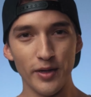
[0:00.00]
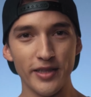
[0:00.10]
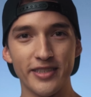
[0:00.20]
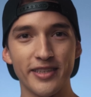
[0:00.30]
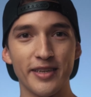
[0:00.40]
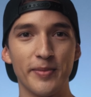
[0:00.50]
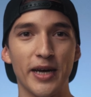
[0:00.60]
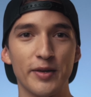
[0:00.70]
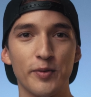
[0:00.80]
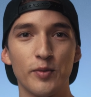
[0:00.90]
Well, let's think
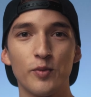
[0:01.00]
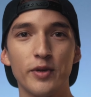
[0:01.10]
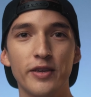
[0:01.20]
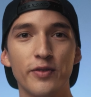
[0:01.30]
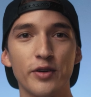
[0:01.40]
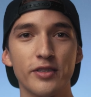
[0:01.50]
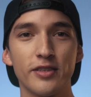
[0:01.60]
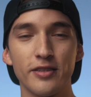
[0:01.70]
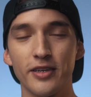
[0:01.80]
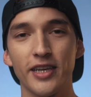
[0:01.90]
about it. When we
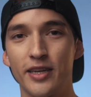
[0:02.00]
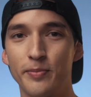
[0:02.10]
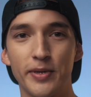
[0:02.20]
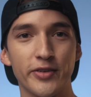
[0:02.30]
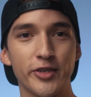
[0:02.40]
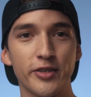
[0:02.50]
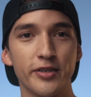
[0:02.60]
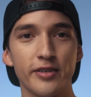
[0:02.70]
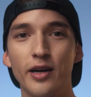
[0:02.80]
first look at a picture,